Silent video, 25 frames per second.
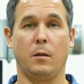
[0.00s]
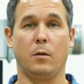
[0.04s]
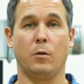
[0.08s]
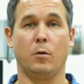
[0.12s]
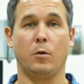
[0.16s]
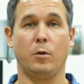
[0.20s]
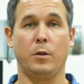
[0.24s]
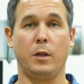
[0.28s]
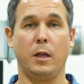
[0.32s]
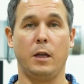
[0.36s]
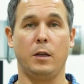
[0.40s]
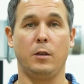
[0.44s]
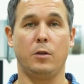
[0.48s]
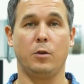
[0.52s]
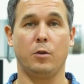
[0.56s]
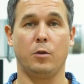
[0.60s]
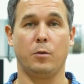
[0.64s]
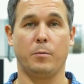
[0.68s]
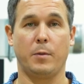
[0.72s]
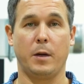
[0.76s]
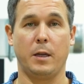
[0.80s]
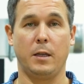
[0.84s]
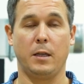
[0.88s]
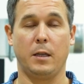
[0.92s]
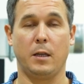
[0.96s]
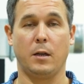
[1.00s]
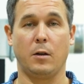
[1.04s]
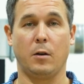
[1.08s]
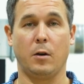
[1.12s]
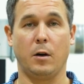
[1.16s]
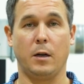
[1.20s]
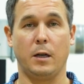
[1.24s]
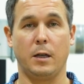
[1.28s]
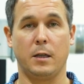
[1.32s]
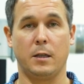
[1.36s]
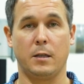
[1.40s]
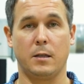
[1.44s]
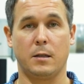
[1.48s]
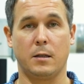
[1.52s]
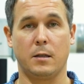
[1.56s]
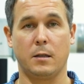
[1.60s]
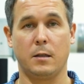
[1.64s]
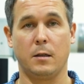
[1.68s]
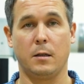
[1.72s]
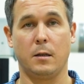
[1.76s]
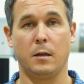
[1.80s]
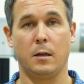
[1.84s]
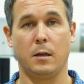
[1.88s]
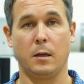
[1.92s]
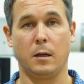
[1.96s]
Good day to you, my dear colleagues.
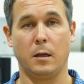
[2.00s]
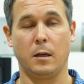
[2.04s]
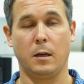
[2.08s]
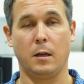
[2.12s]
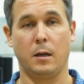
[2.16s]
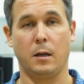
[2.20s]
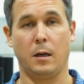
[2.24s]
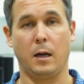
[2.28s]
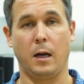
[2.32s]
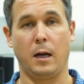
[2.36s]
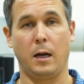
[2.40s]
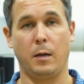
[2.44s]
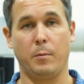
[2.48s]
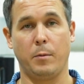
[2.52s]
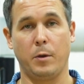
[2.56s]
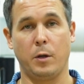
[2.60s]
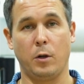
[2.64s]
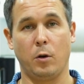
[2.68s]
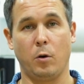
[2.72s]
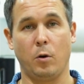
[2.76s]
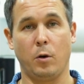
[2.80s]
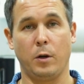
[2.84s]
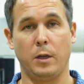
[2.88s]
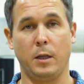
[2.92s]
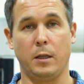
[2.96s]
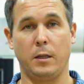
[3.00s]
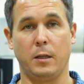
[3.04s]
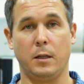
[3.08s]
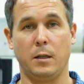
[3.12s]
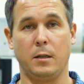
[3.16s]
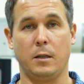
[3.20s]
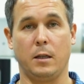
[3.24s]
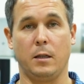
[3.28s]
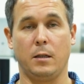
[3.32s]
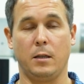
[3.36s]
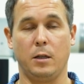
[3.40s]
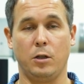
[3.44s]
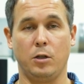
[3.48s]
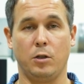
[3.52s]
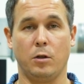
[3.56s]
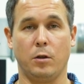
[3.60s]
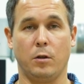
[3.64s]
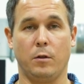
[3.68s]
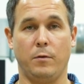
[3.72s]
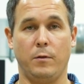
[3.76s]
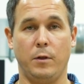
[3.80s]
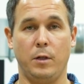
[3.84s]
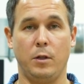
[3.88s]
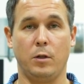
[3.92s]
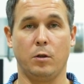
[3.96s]
I am recording this additional
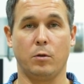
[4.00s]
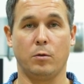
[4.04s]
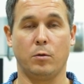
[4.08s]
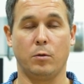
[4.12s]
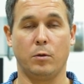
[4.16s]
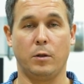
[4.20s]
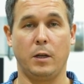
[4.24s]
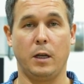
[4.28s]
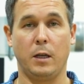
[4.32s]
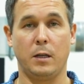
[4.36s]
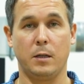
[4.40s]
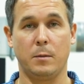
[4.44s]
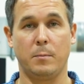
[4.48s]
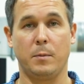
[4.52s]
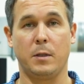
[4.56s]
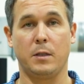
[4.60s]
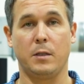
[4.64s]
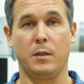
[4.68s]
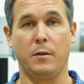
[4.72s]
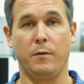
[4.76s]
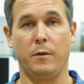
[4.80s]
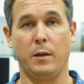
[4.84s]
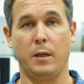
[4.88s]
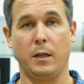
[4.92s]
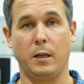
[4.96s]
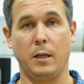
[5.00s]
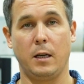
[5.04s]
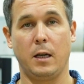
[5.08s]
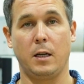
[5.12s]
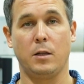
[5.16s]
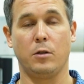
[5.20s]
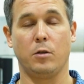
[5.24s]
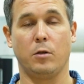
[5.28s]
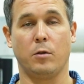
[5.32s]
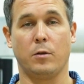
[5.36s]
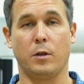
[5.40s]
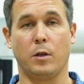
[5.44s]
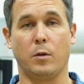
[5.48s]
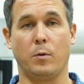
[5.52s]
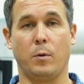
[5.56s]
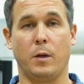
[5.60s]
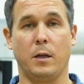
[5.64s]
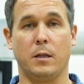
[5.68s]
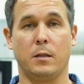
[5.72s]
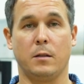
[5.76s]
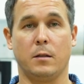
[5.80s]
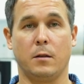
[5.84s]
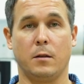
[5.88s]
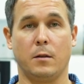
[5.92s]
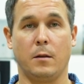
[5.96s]
video today specifically at your
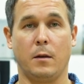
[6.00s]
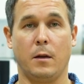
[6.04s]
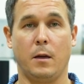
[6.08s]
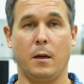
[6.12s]
request.